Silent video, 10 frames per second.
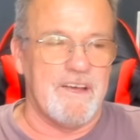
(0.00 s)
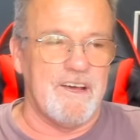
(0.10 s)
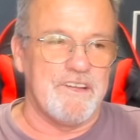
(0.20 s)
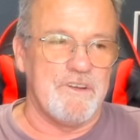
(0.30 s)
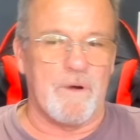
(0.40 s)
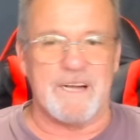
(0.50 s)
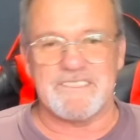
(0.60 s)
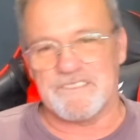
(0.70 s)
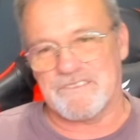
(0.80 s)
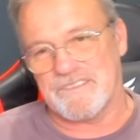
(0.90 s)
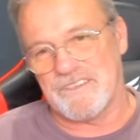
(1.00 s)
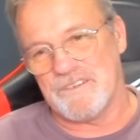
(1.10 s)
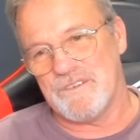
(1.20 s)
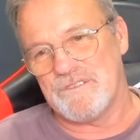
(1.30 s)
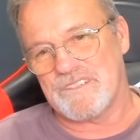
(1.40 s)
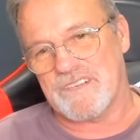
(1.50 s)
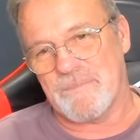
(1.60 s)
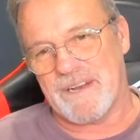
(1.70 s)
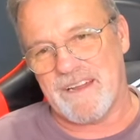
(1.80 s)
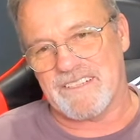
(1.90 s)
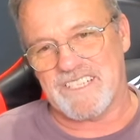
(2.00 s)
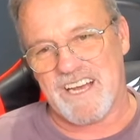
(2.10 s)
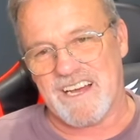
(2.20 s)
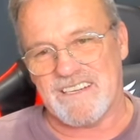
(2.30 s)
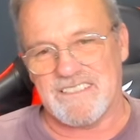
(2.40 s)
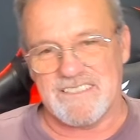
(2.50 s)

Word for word: you watch the news coming out of China,